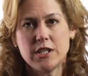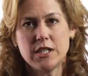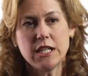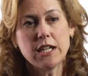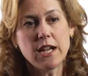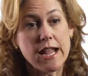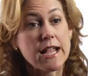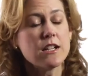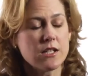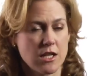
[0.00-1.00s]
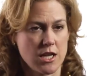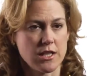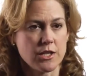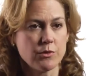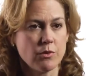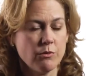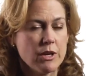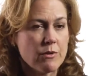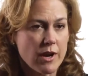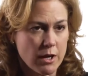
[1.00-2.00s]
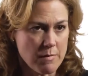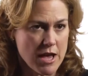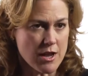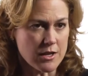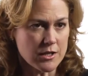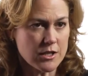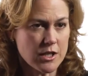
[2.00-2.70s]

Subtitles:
To get a handle on this, what we recommend